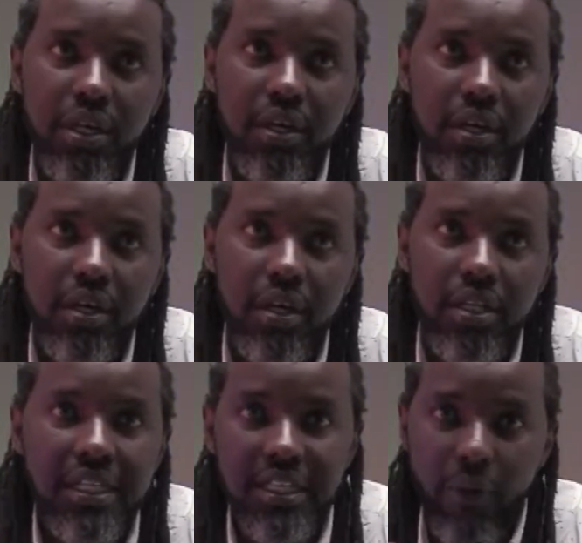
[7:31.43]
that's how
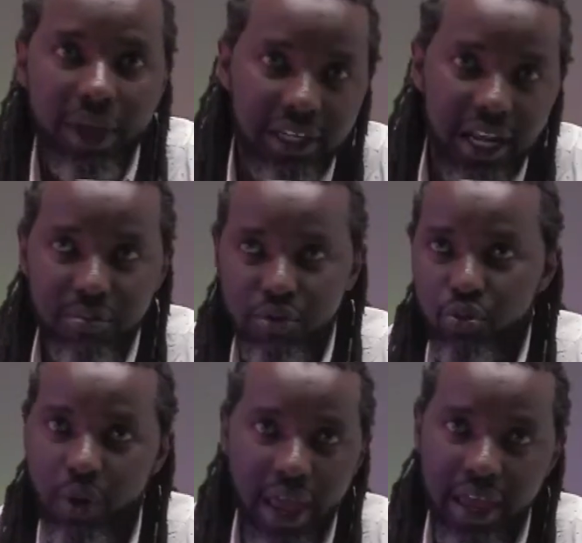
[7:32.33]
I ended up to where I
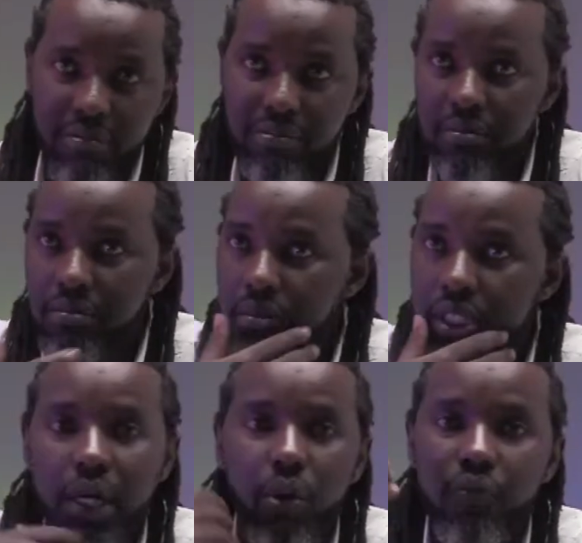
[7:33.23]
am. Now,
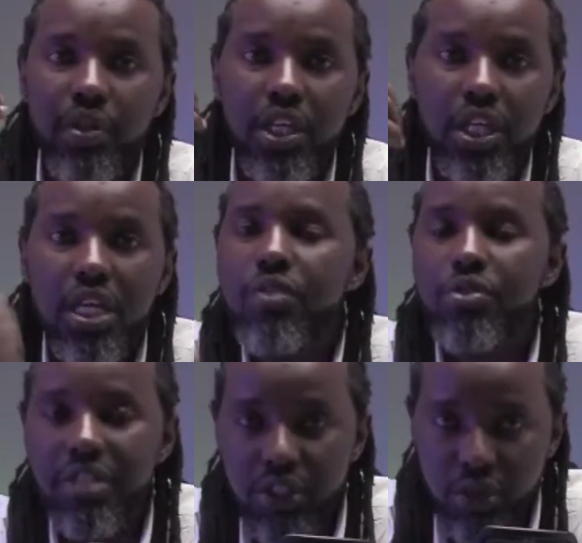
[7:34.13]
if you start
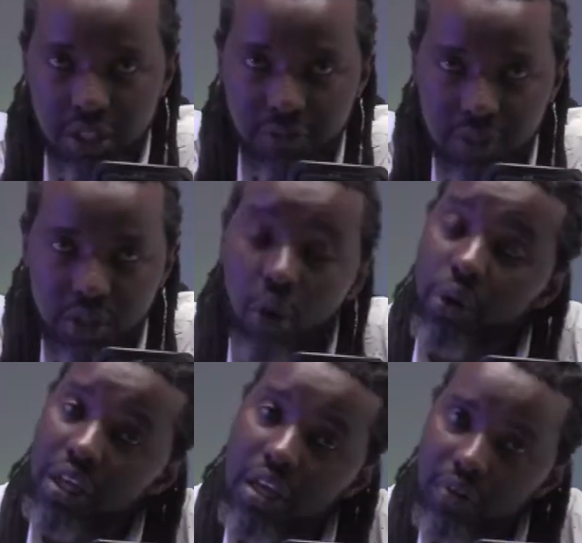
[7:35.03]
shooting video, or if you're
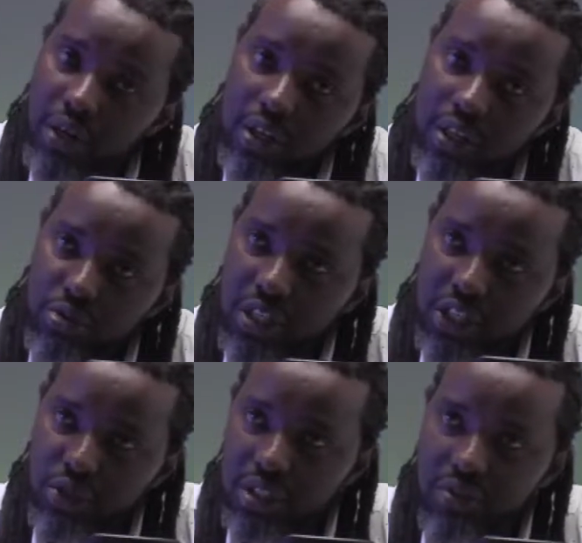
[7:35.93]
looking to start shooting
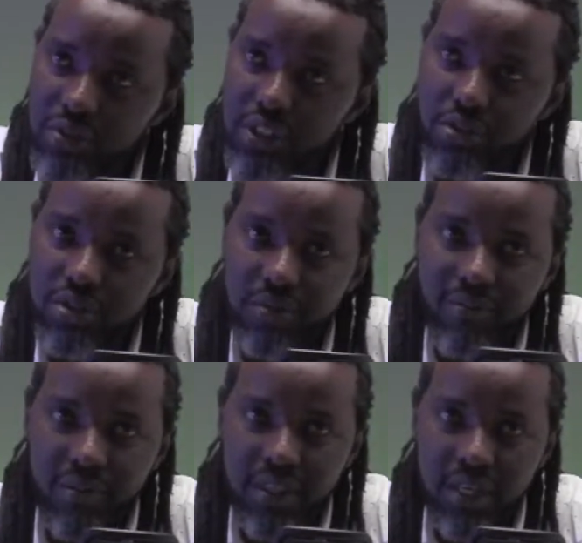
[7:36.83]
videos,
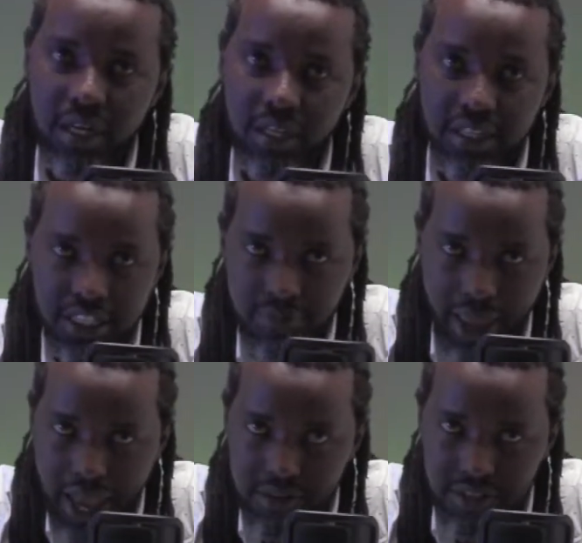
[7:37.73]
this is my
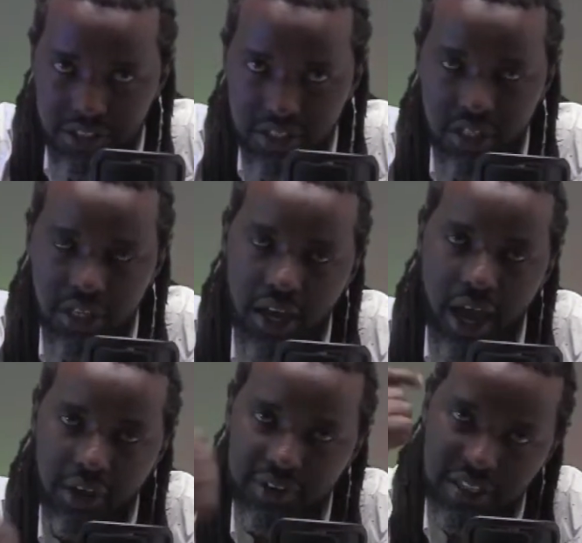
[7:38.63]
advice. Advice
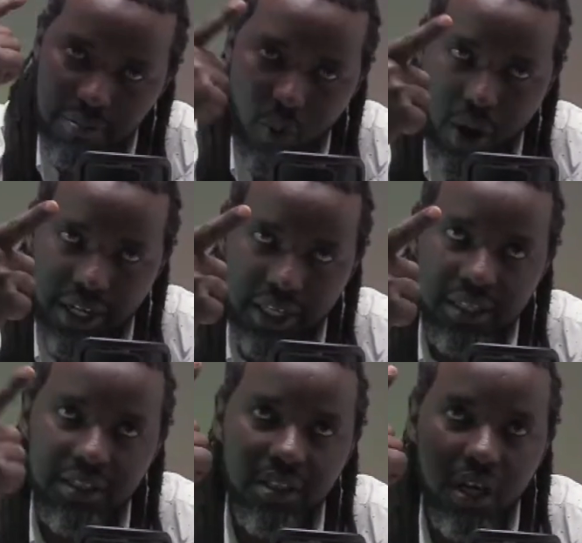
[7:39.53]
number one is,
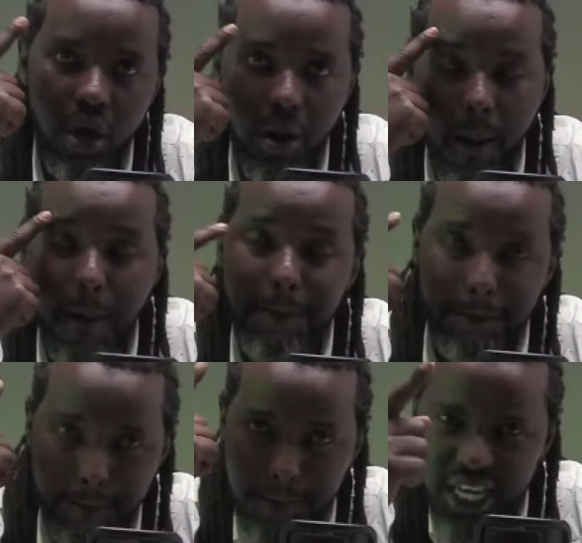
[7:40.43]

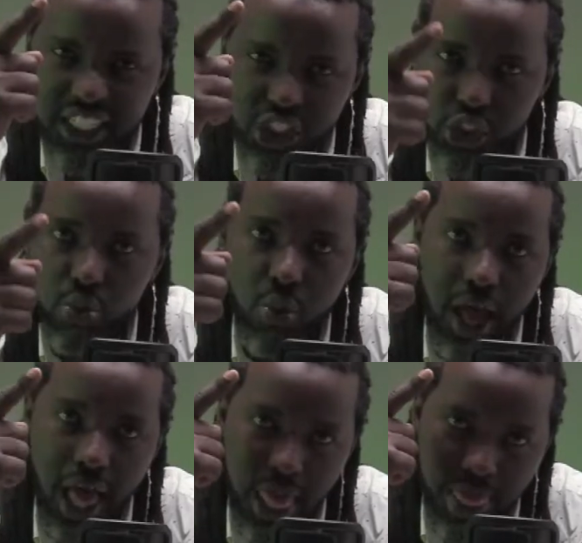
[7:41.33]
make sure
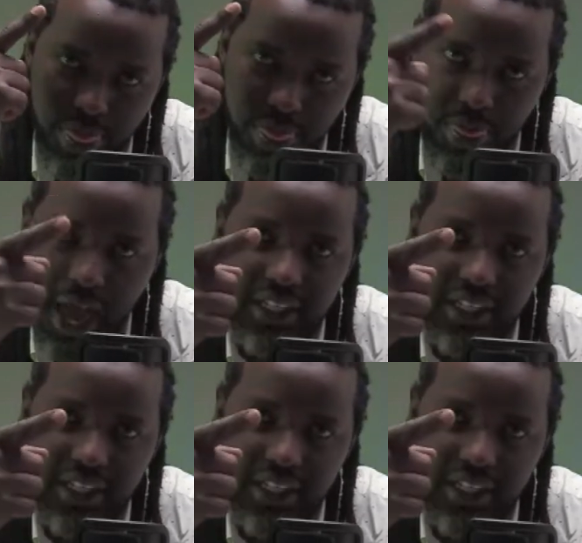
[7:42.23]
that